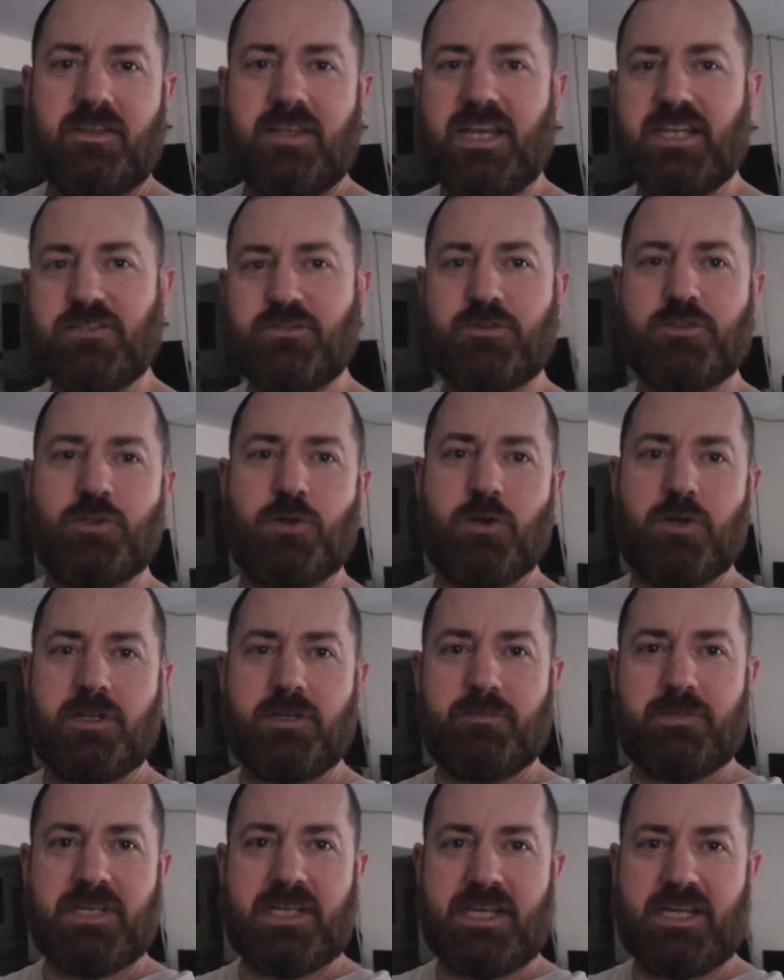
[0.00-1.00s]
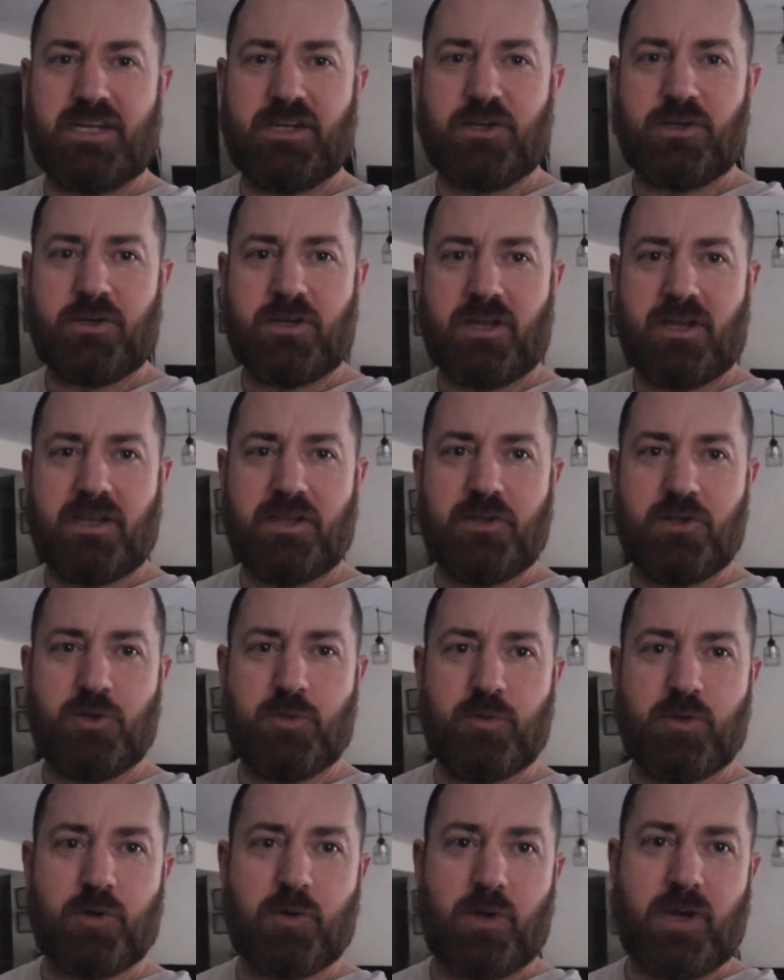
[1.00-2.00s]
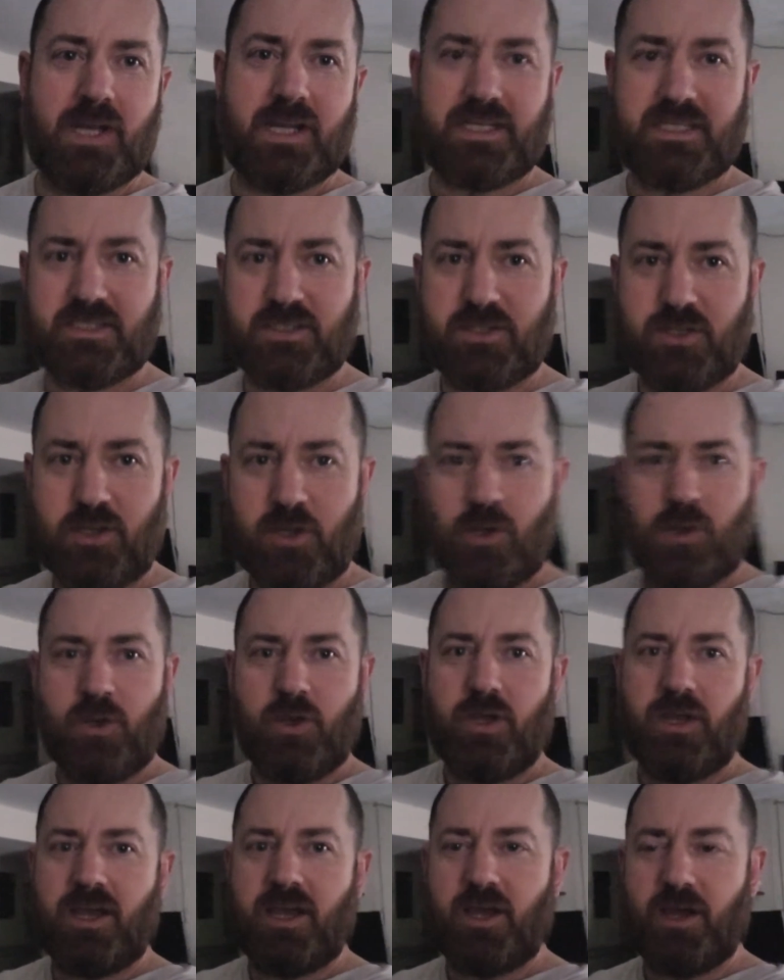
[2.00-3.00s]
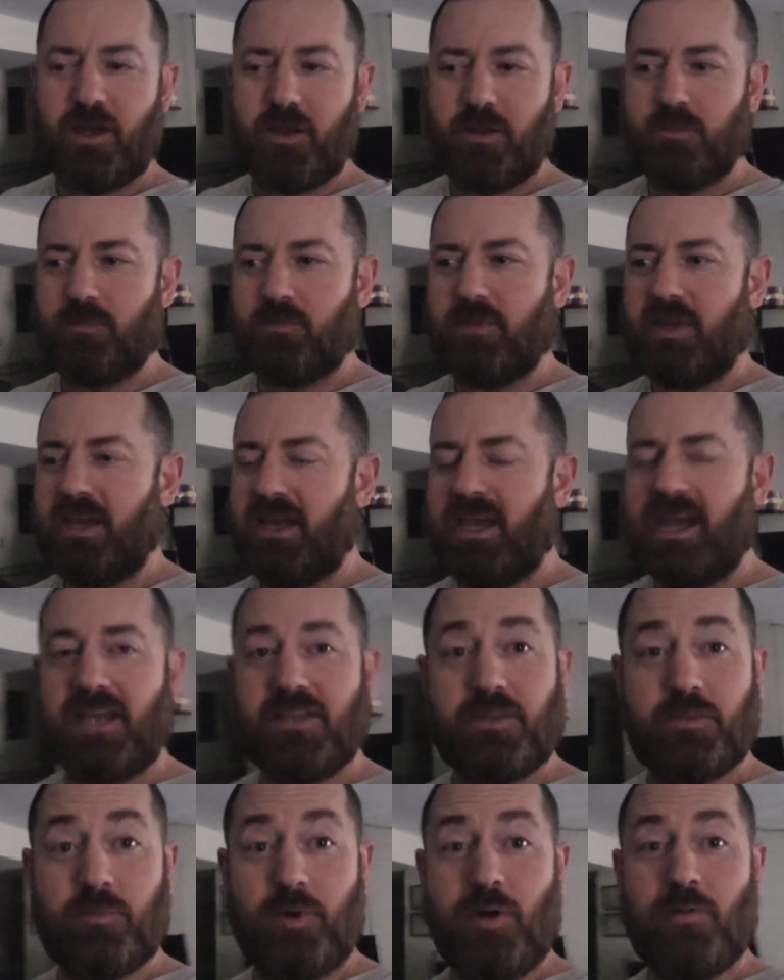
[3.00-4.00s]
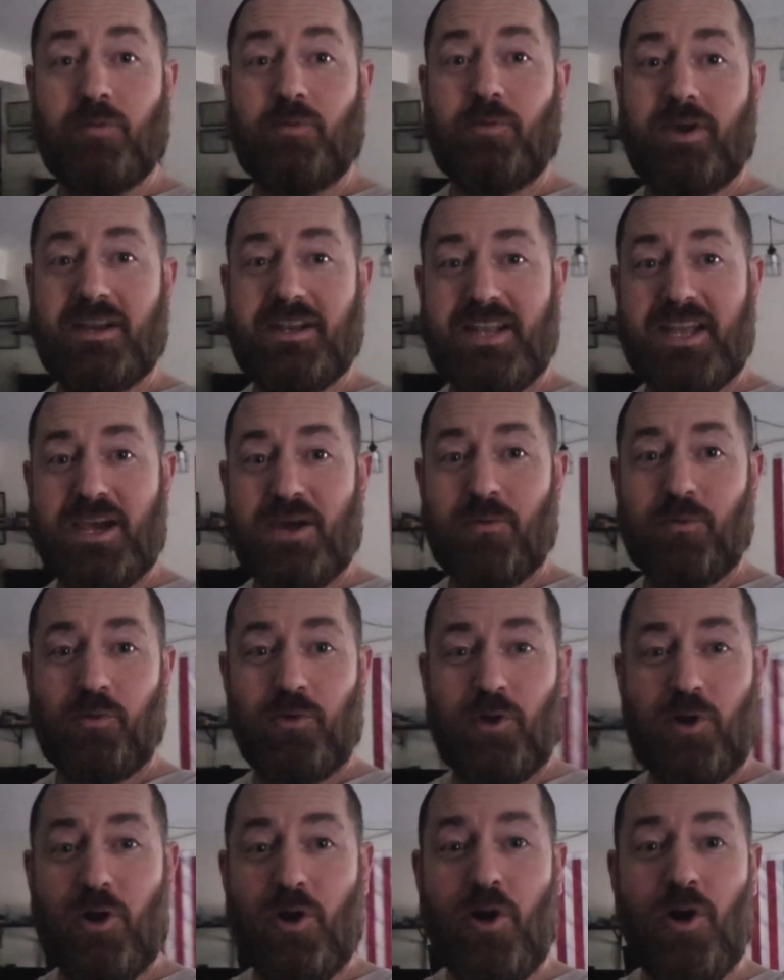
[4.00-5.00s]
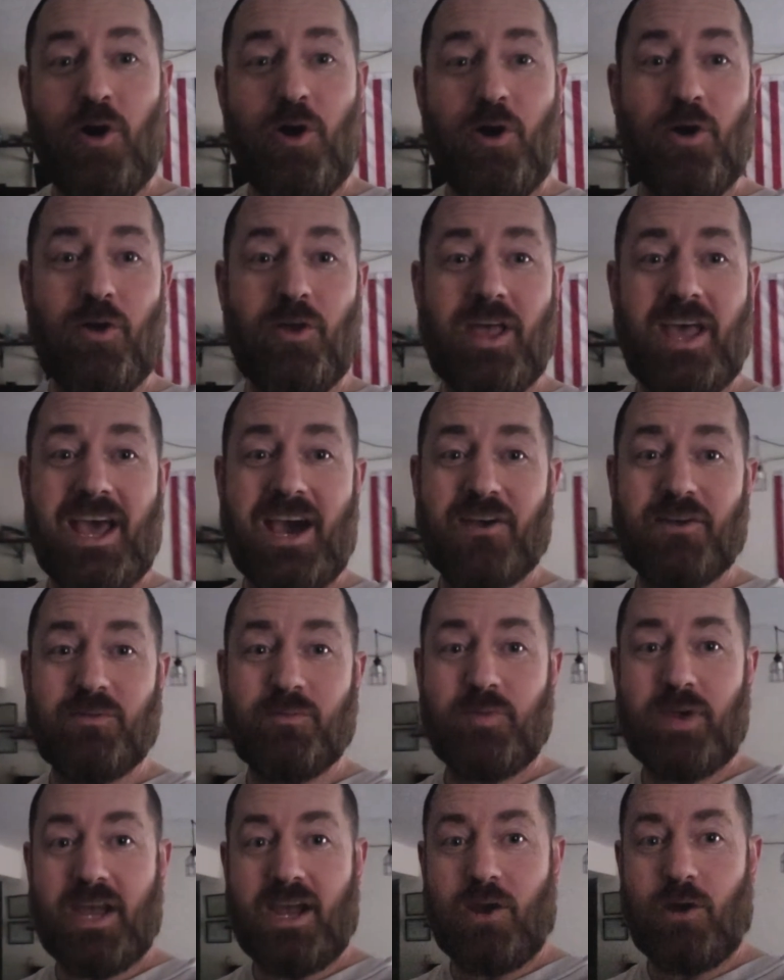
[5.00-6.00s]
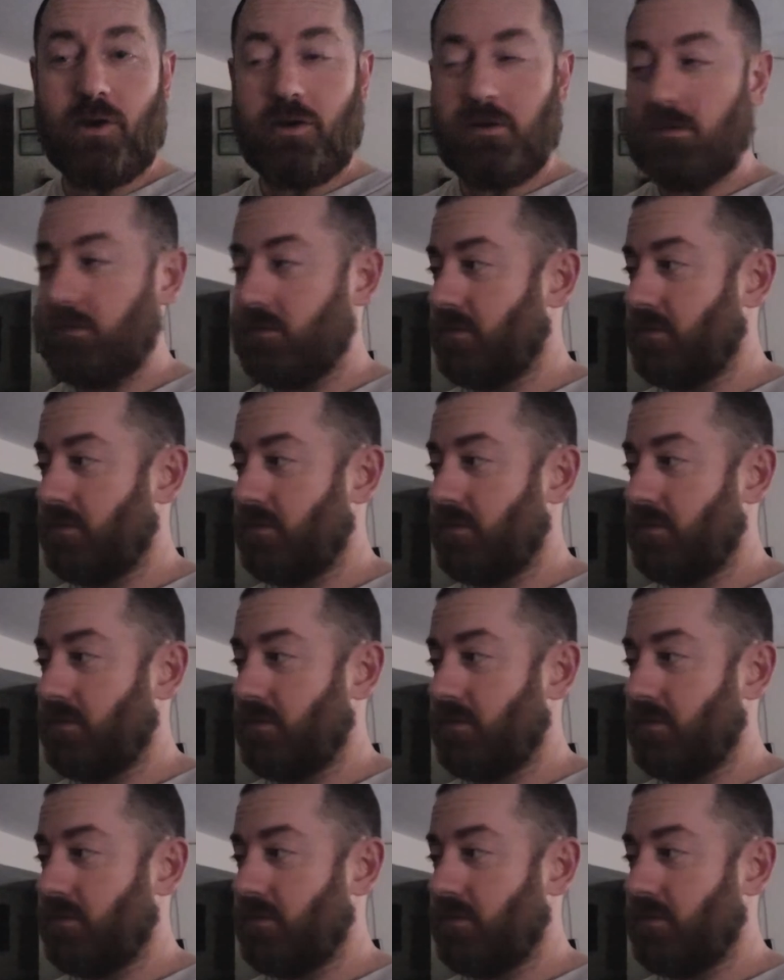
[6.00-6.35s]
Thanks for joining me here, Noob Aquatics. At the moment right now, we're all out of power.